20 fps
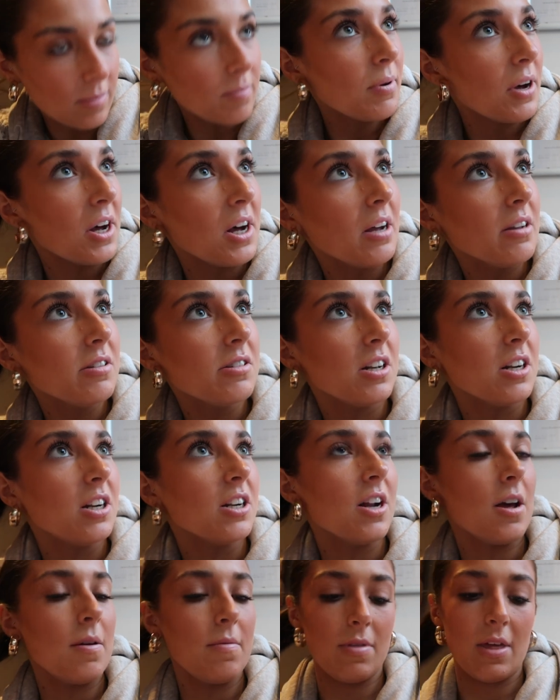in person, I
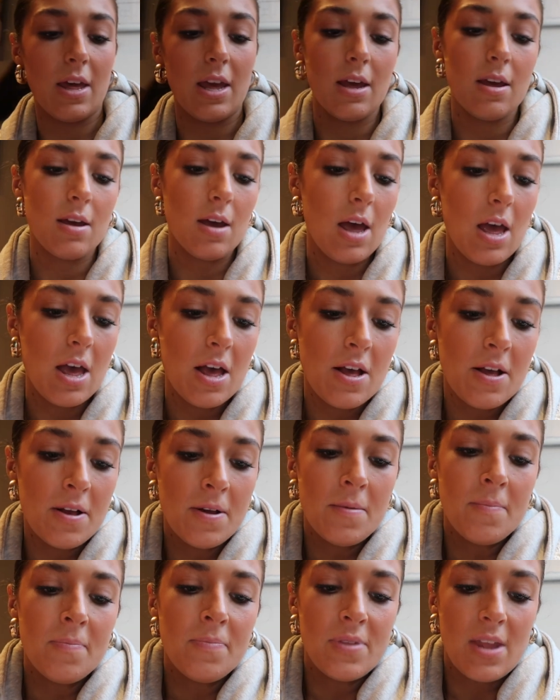don't think.
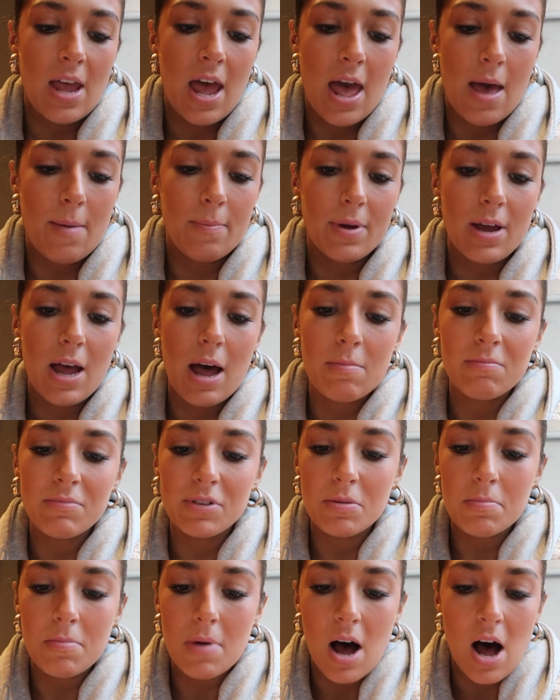
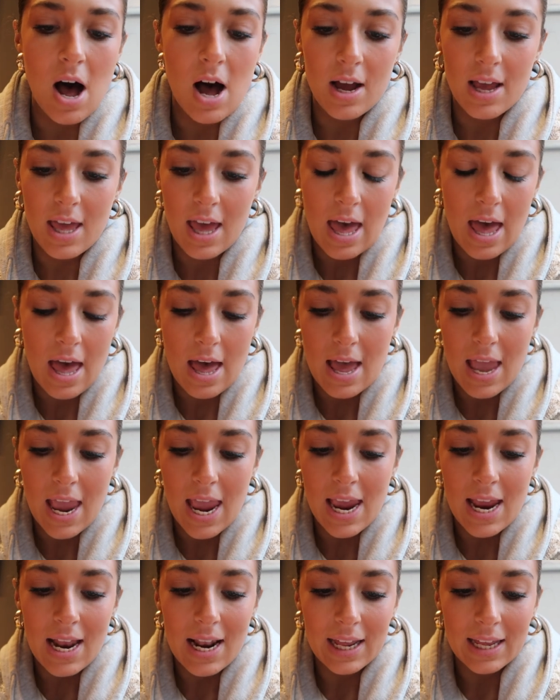Camden Market,
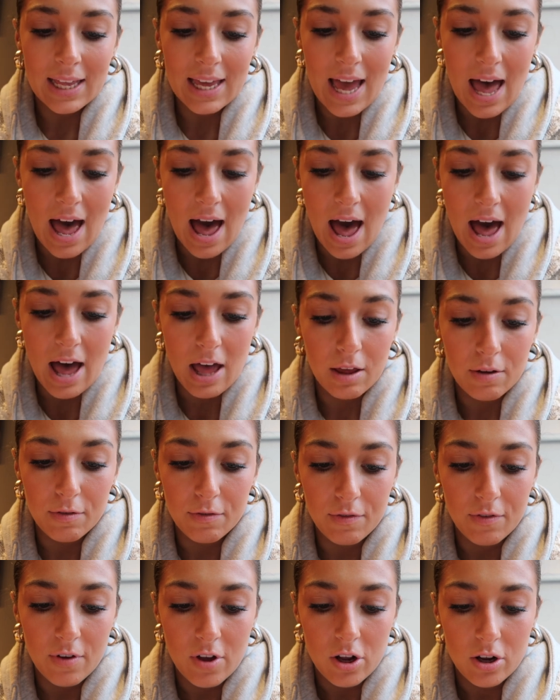Elan Cath,
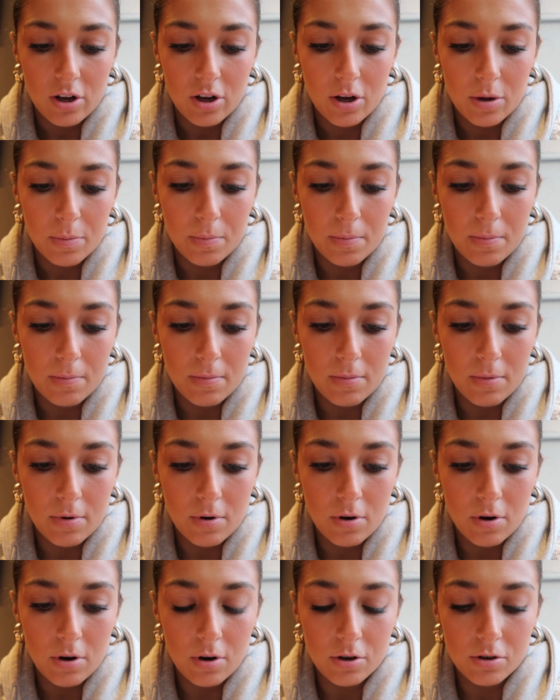
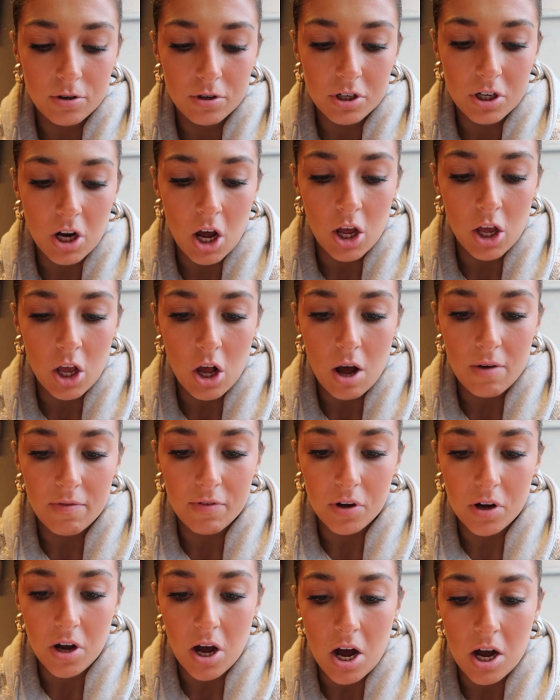London Eye,
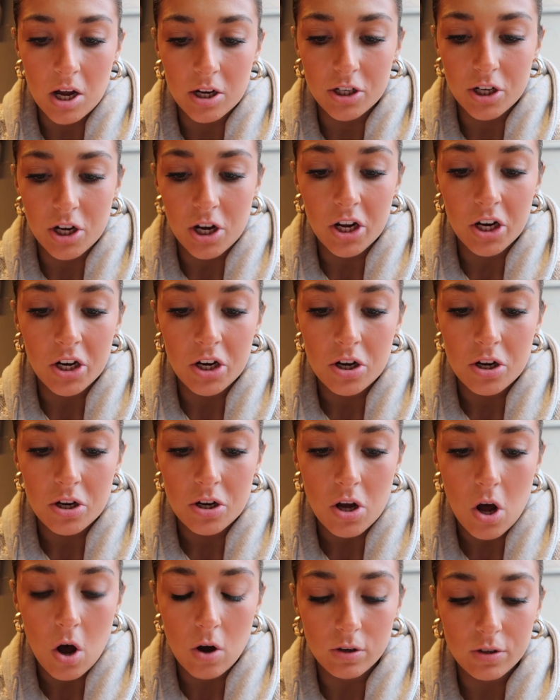Covent Garden,
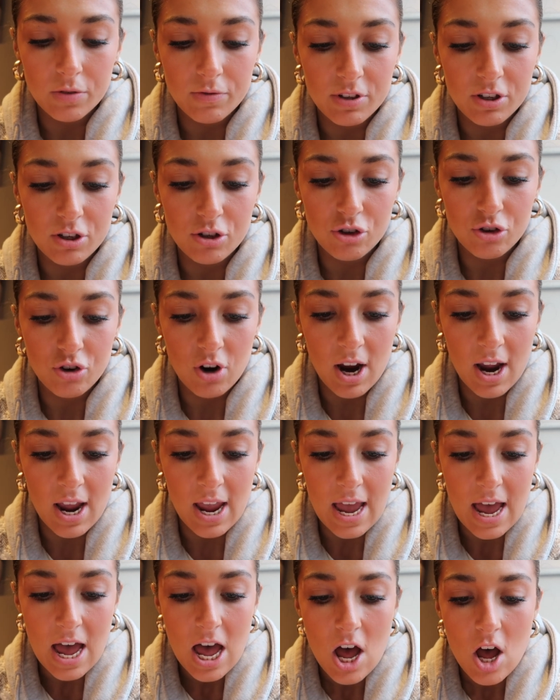Oxford
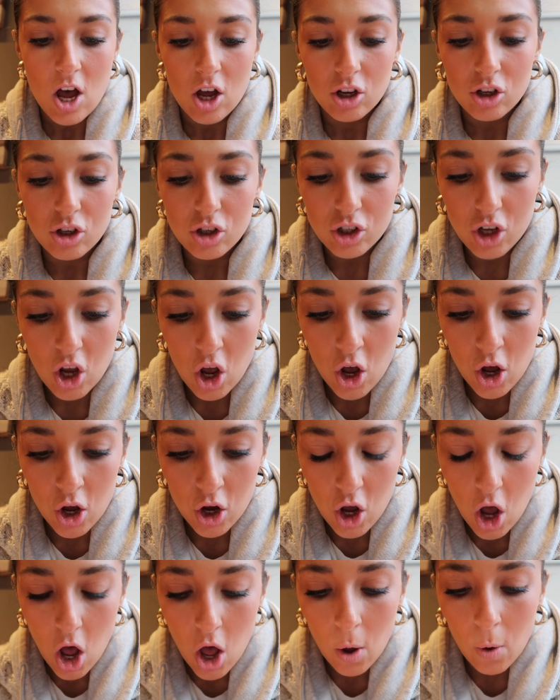Street,
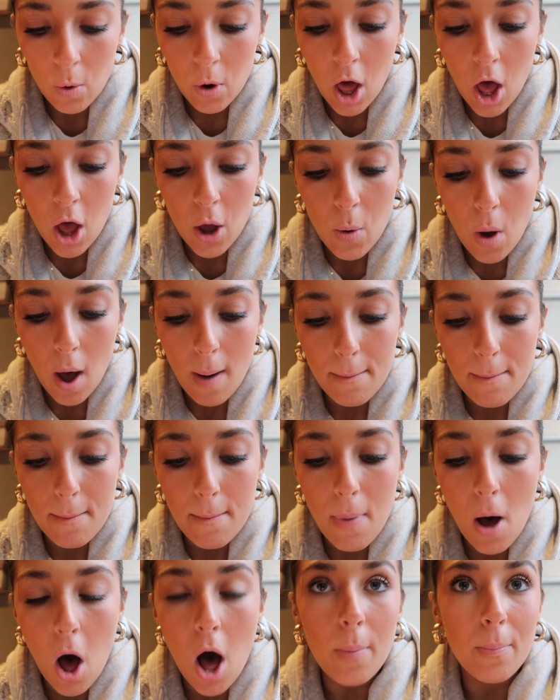Circolo
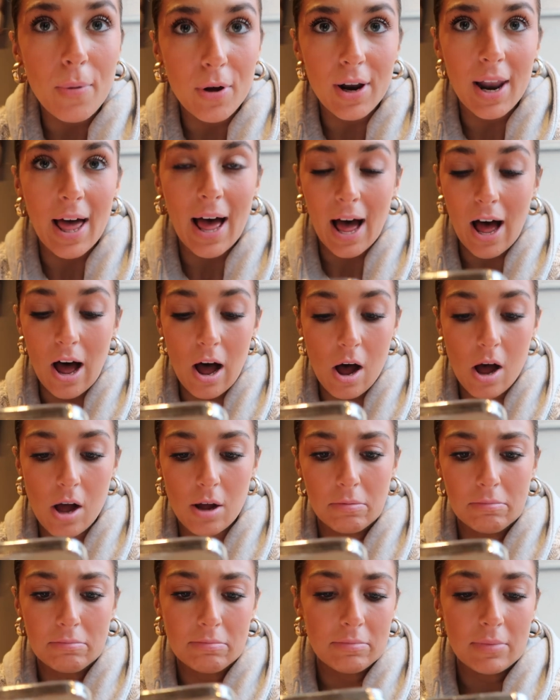Popolar,
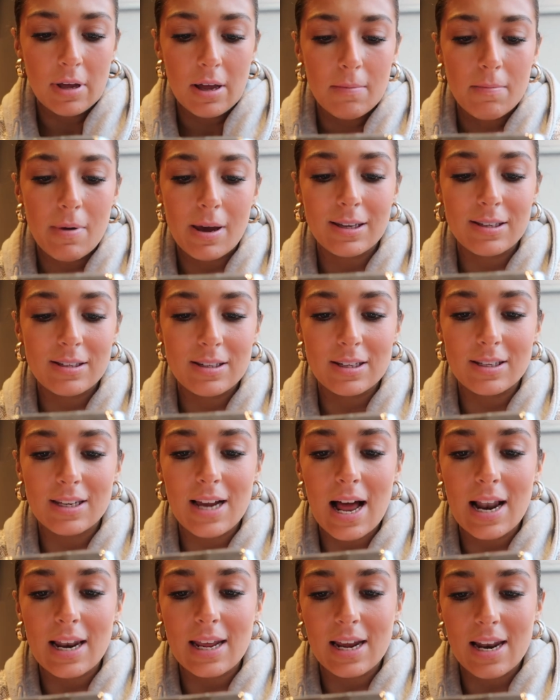best
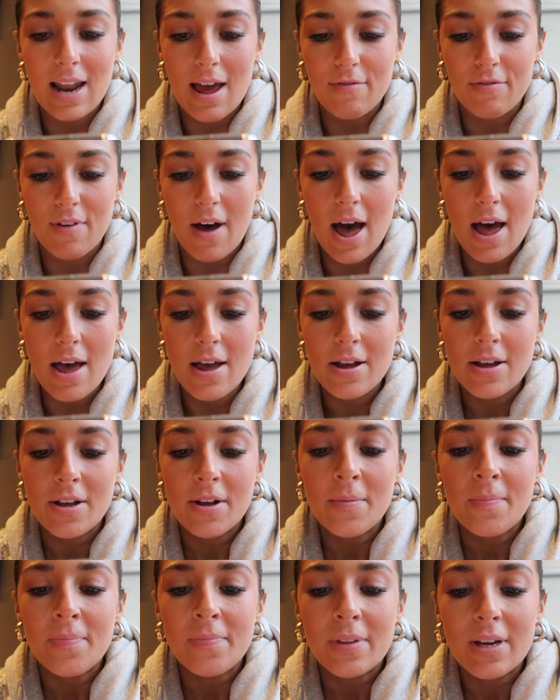Italian ever,
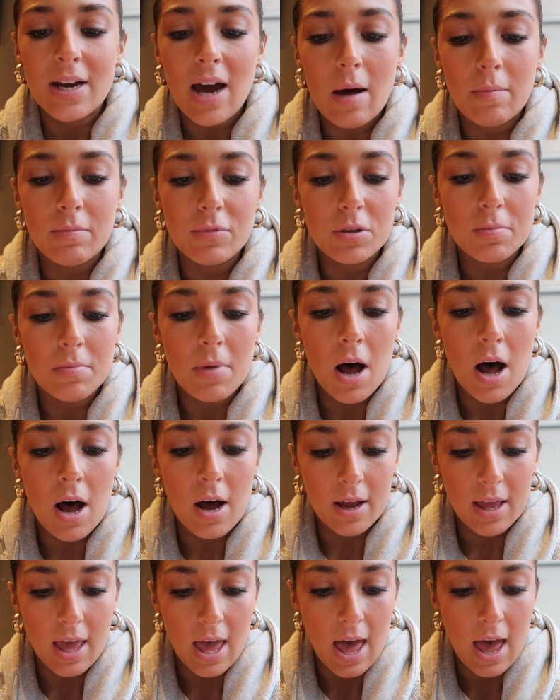Camden
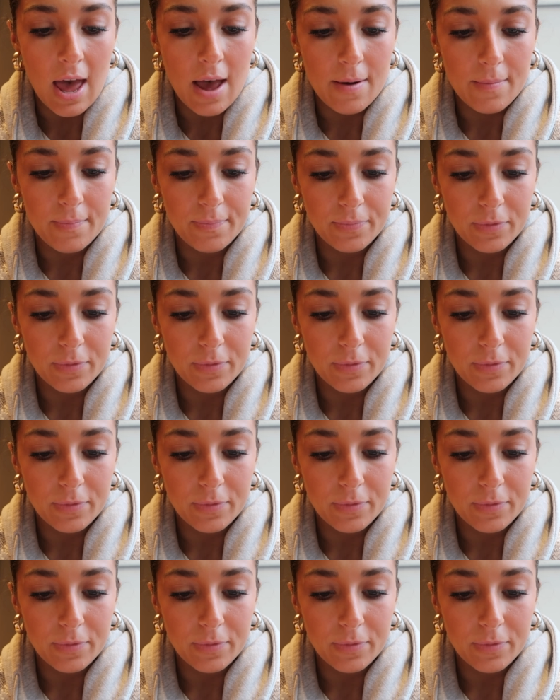Market,